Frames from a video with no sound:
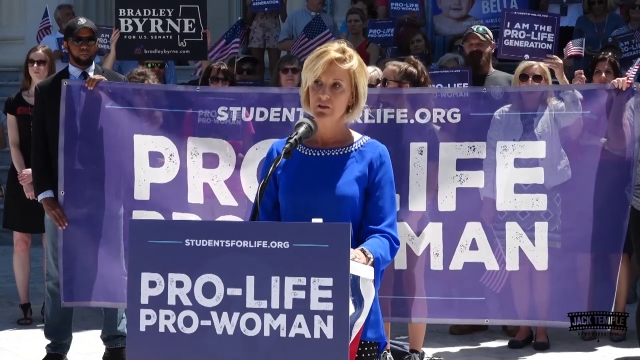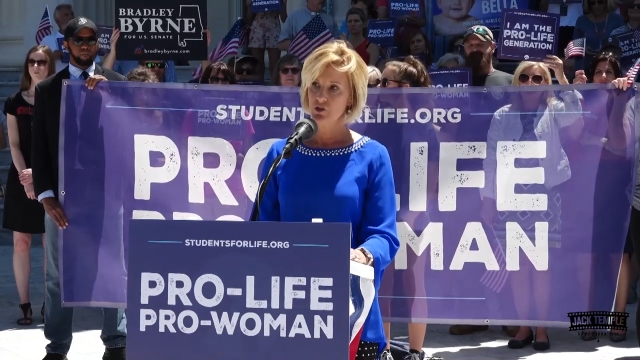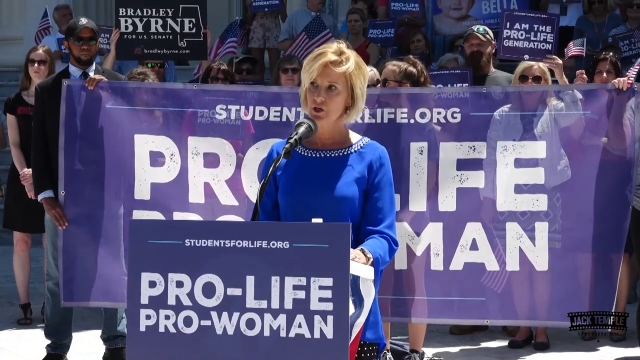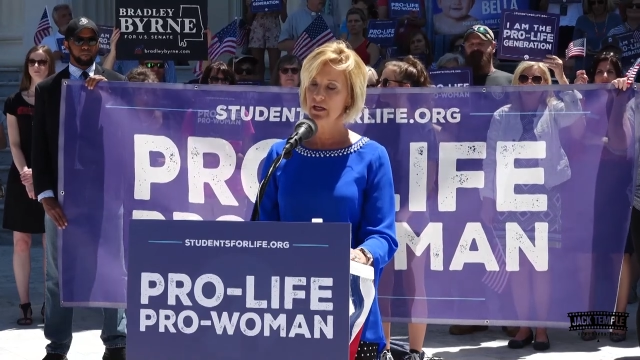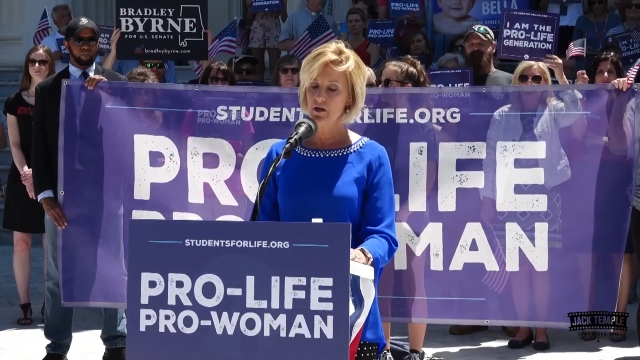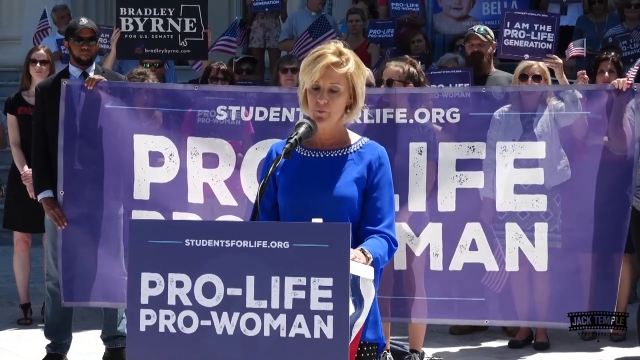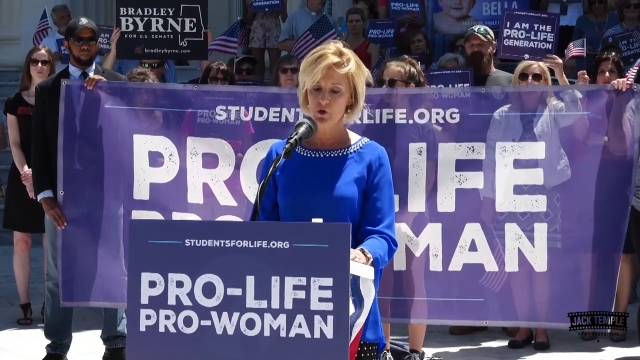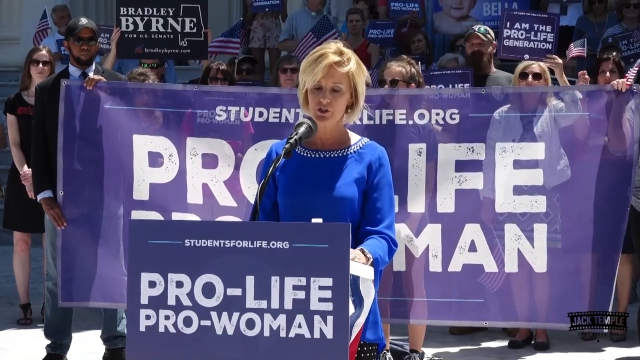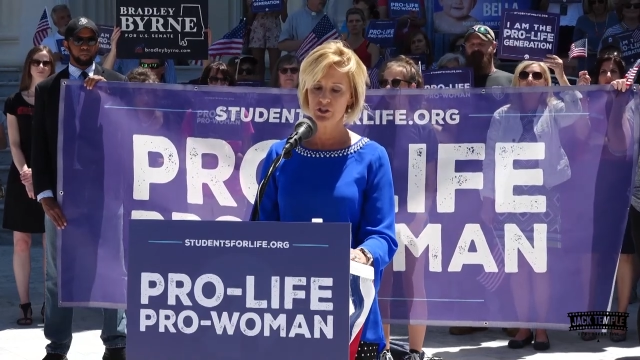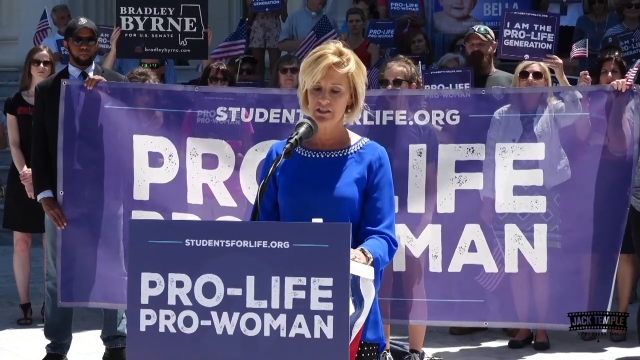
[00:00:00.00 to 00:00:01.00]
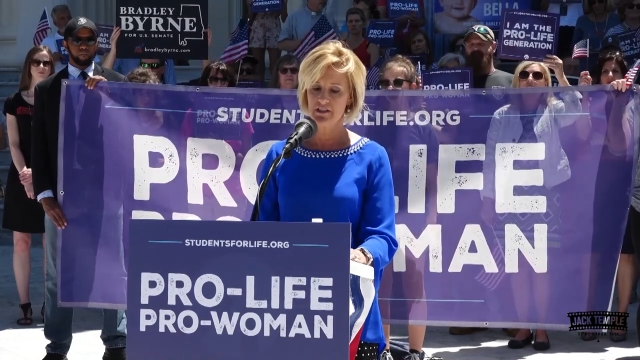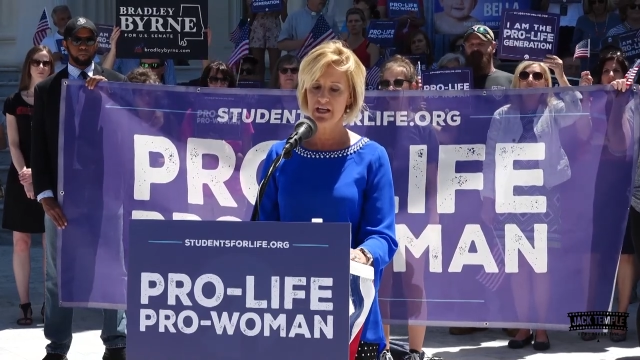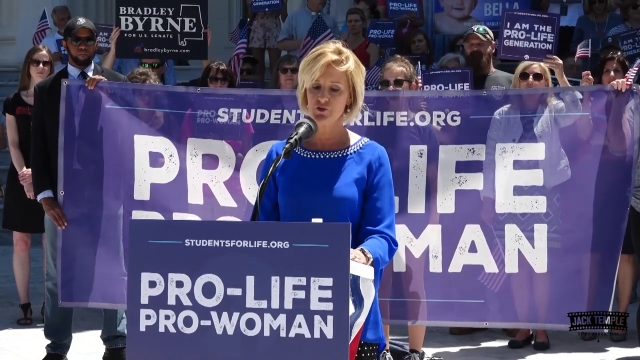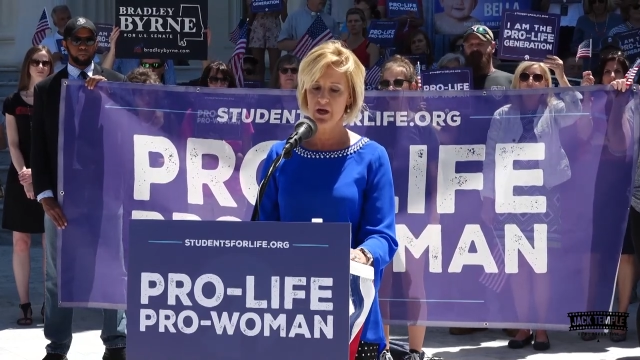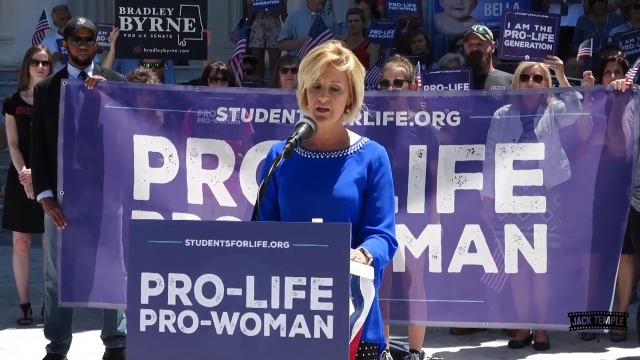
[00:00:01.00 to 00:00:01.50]
during an abortion as
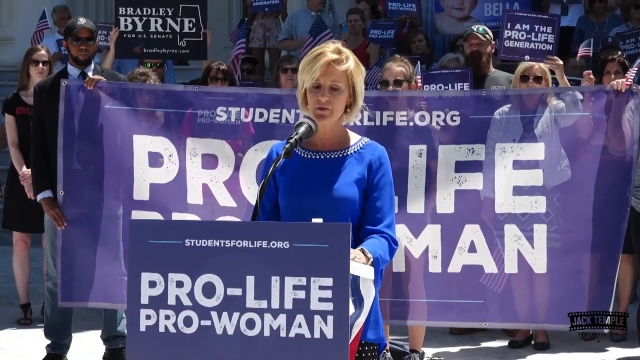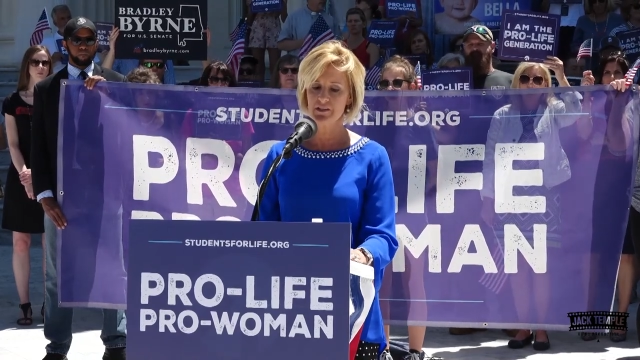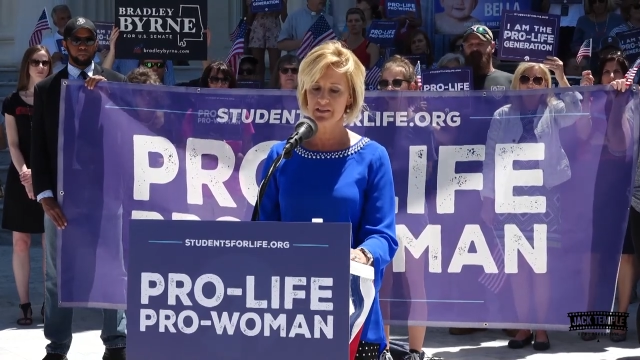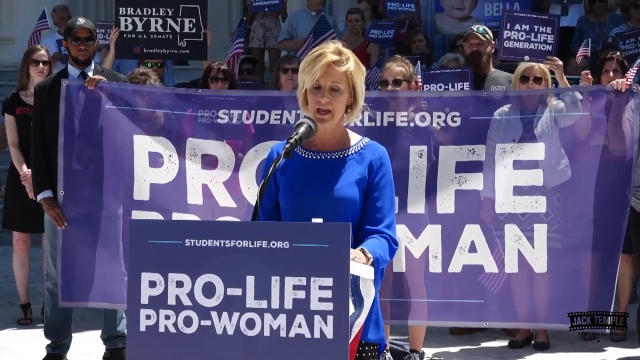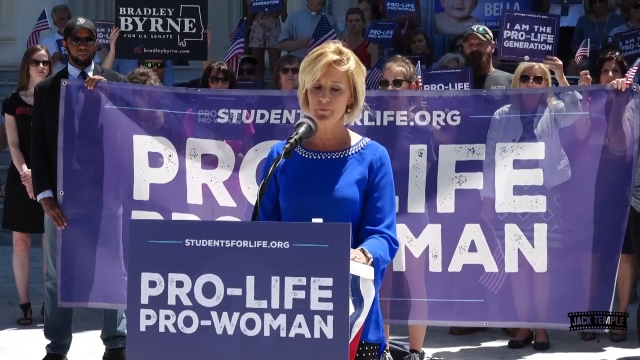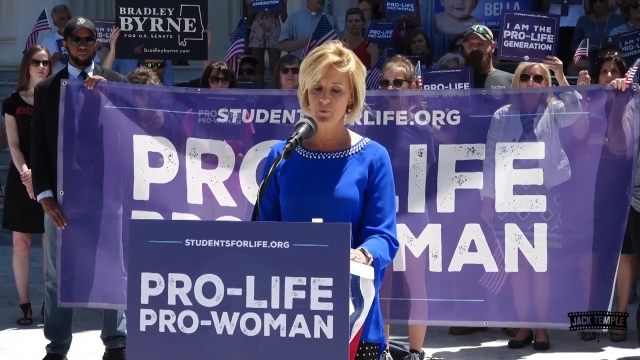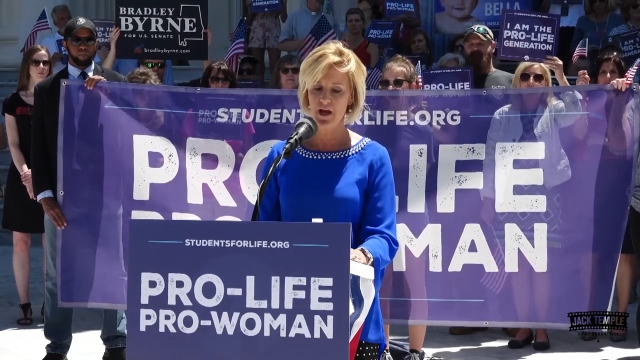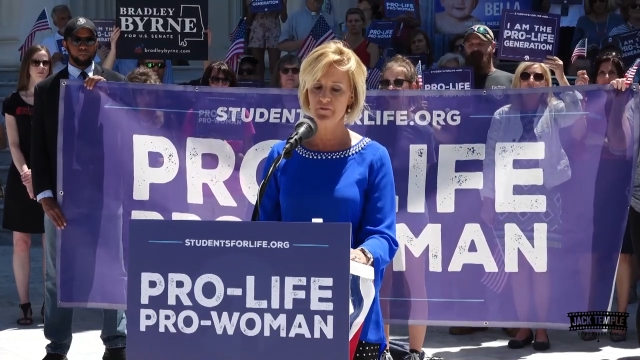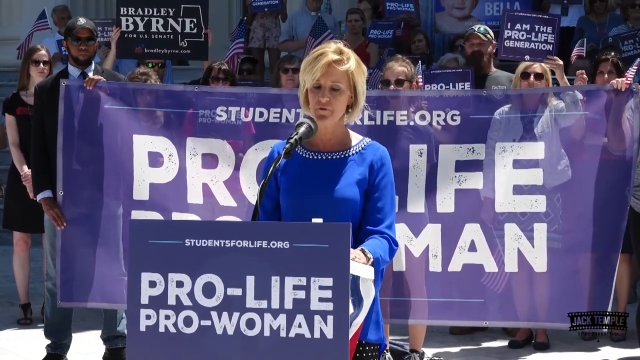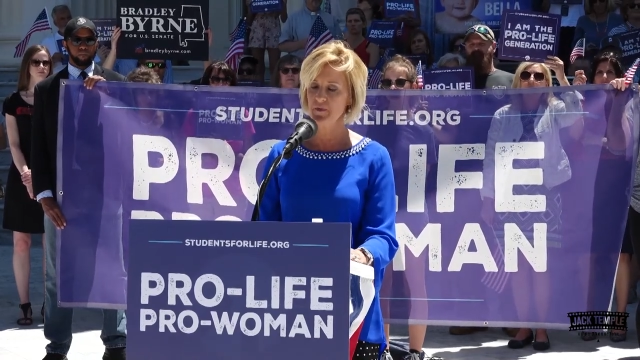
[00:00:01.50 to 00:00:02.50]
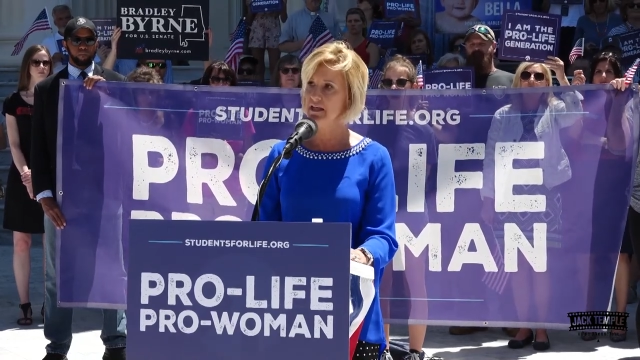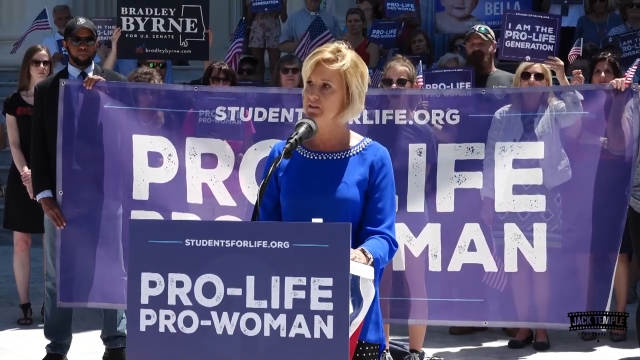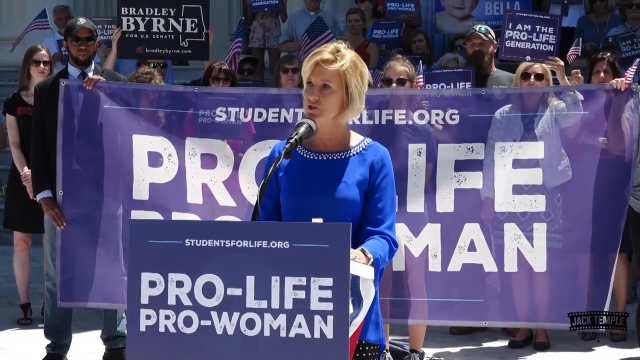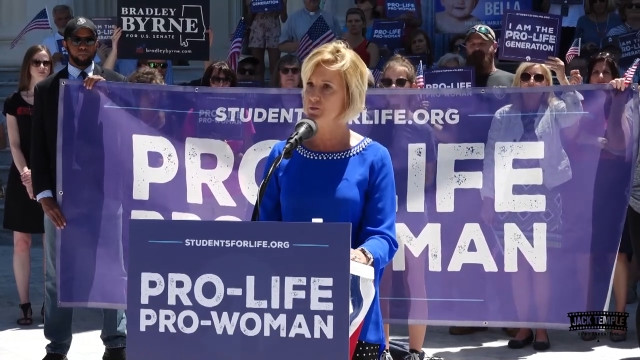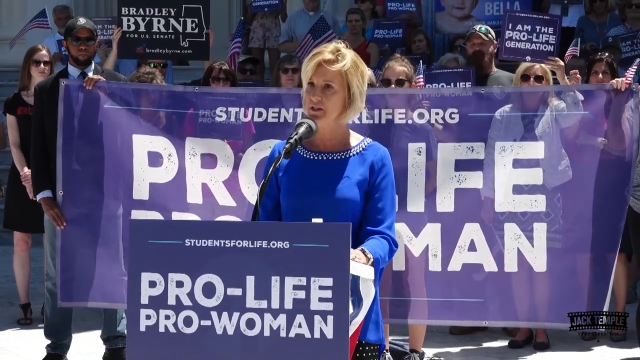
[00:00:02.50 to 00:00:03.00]
they try to escape away from the
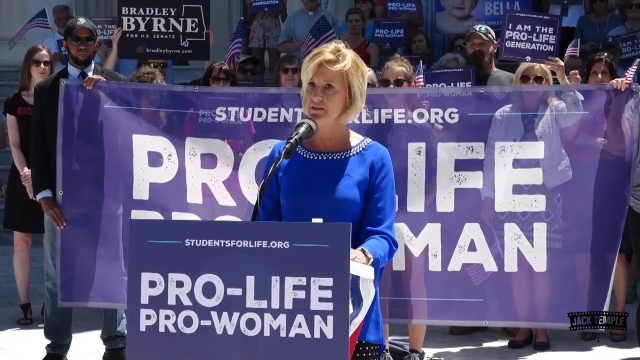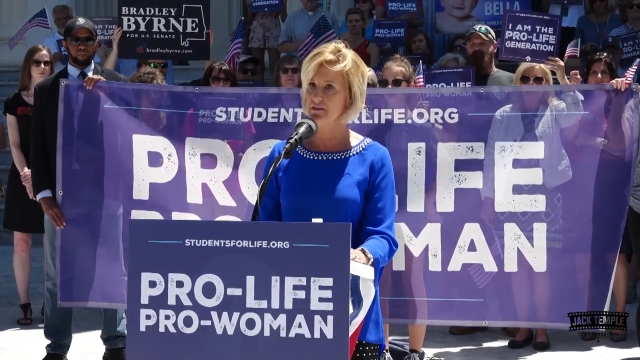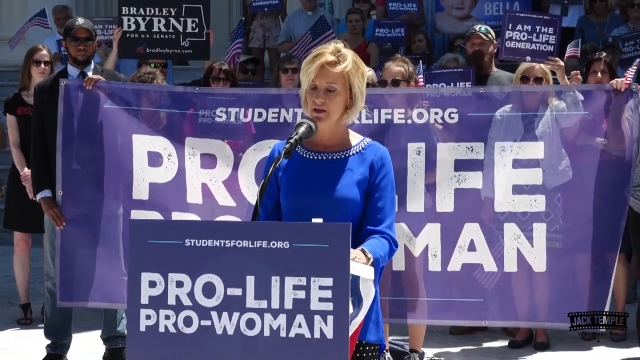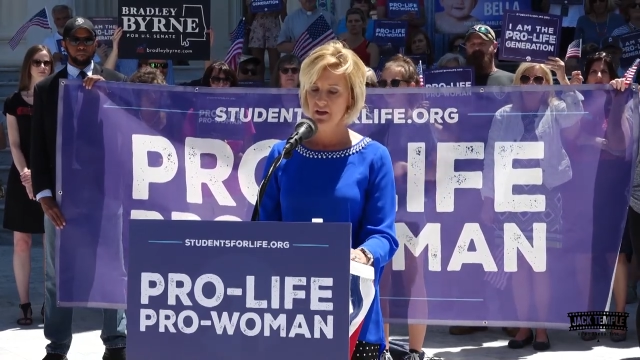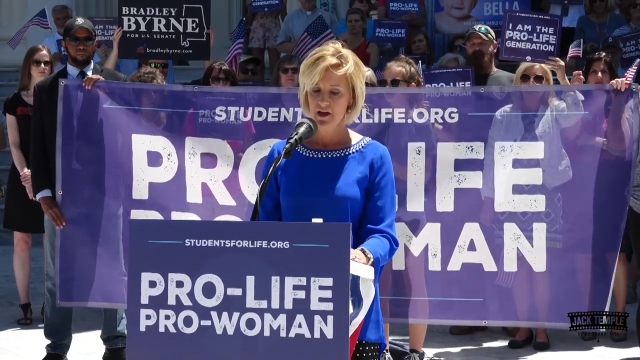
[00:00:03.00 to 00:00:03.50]
instruments